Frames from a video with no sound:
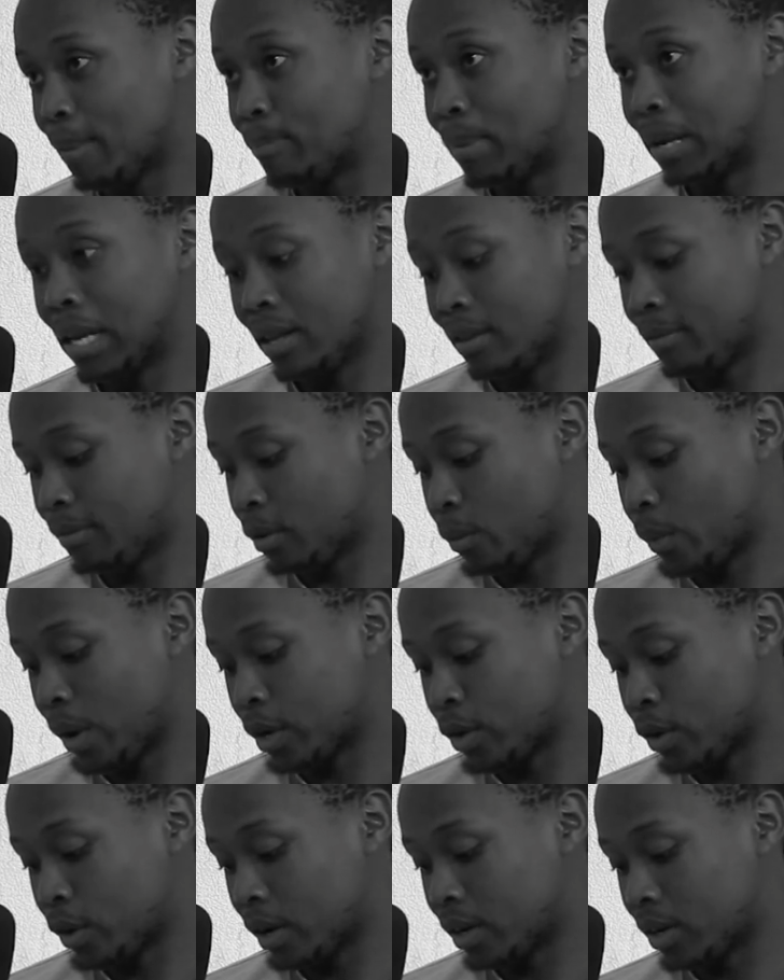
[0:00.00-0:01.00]
belief and
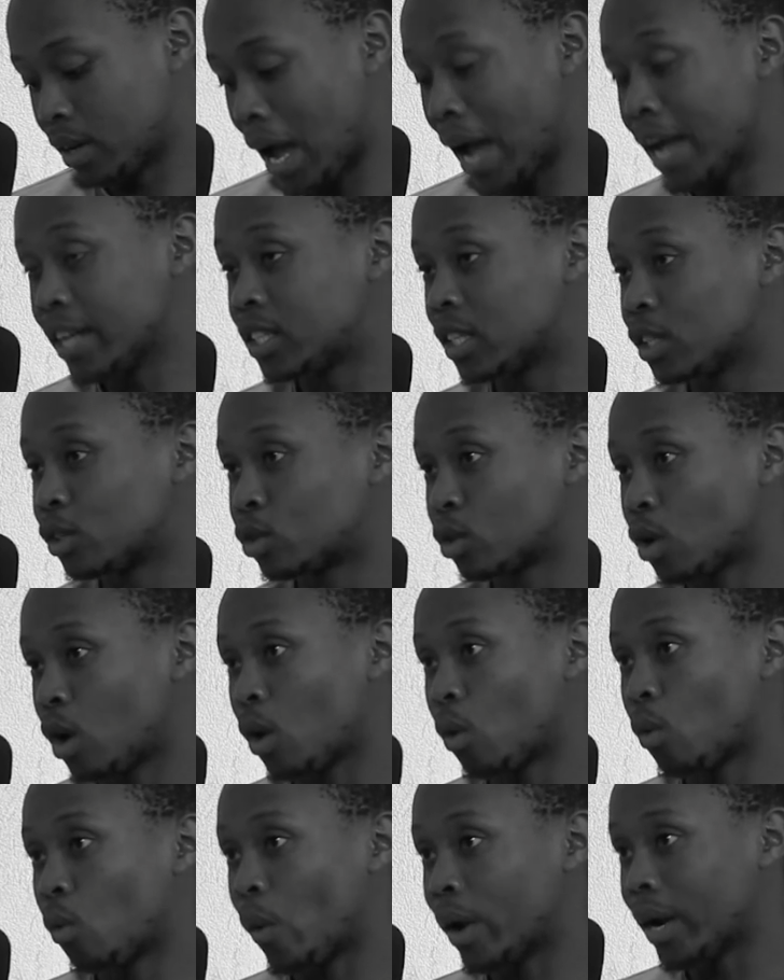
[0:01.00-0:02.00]
whatnot. I just
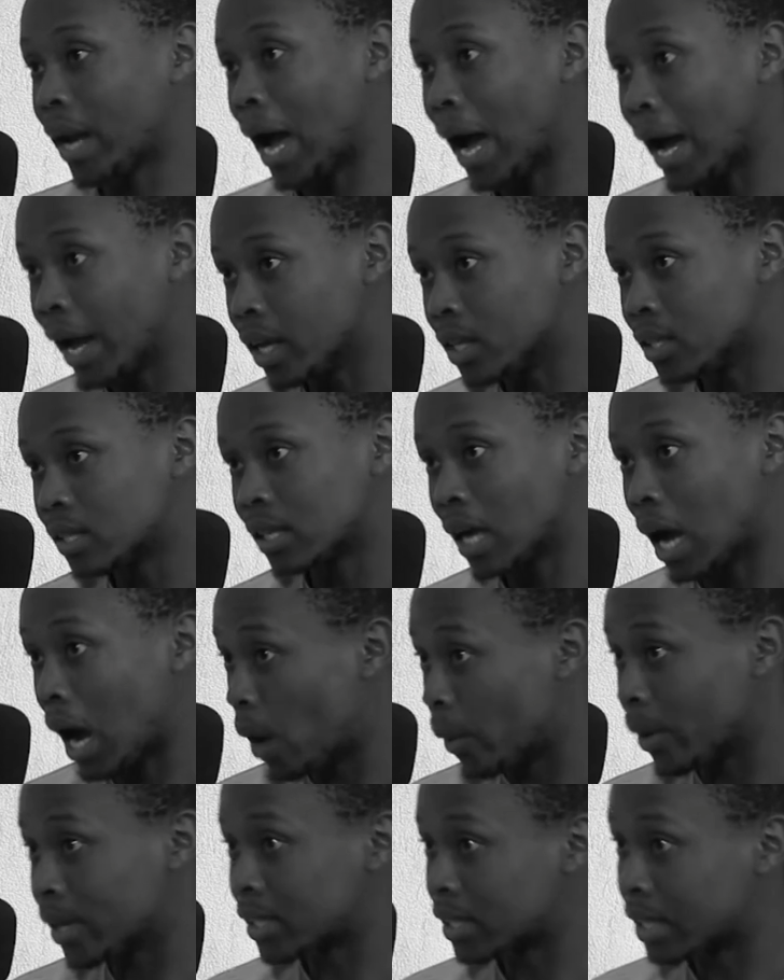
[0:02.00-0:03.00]
talk
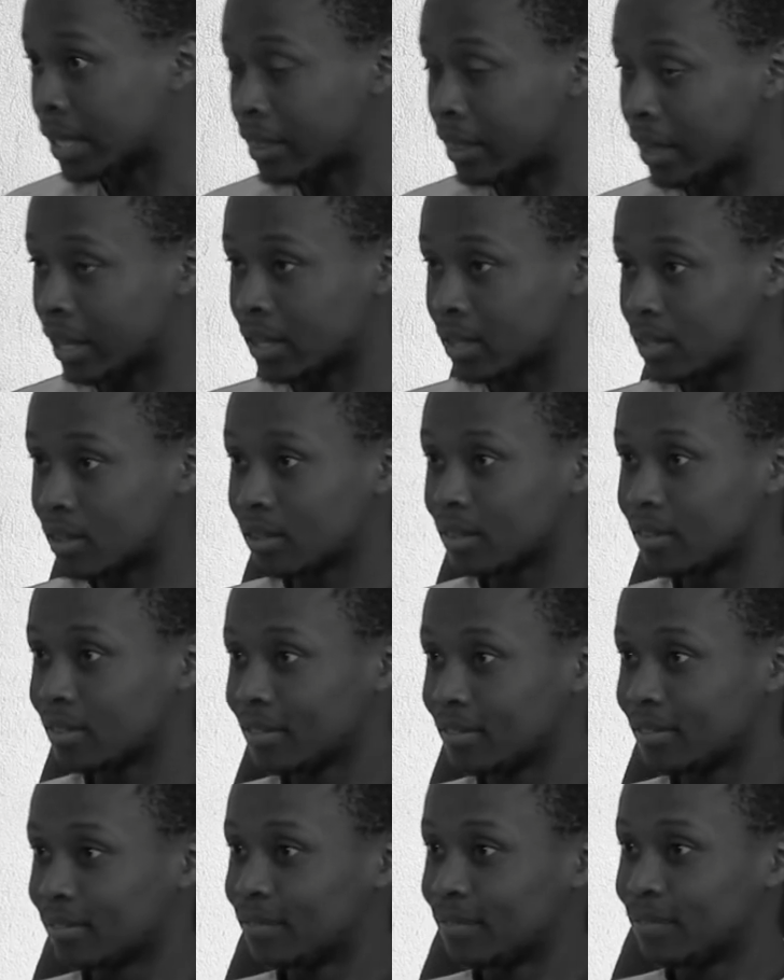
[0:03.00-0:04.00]
how I see things.
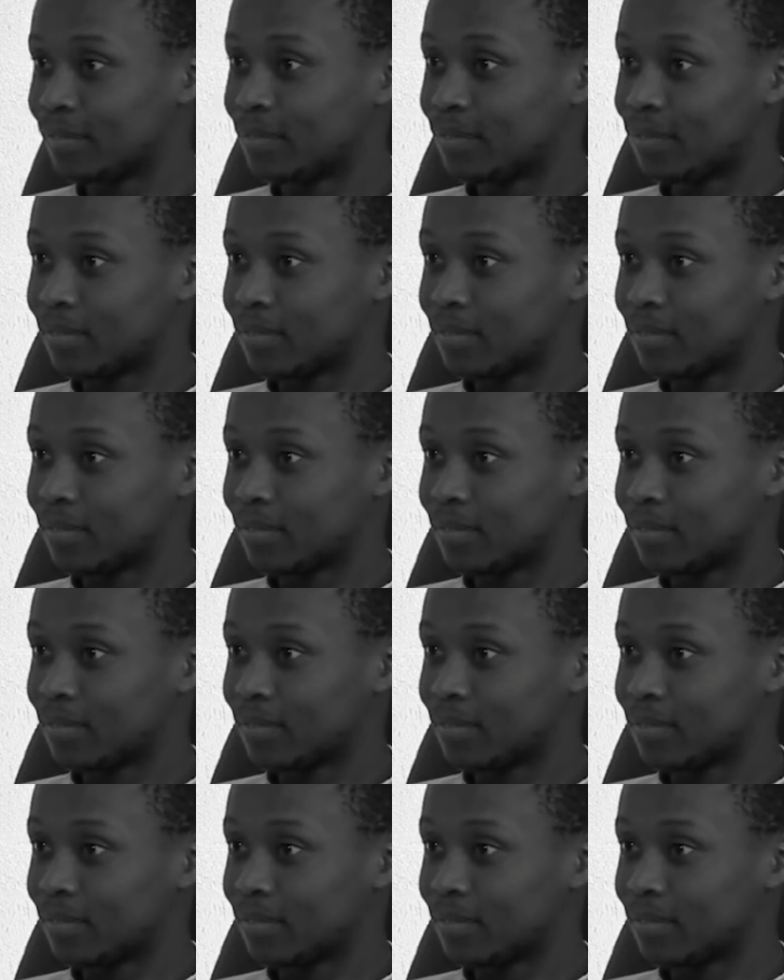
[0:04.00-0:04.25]
Sure.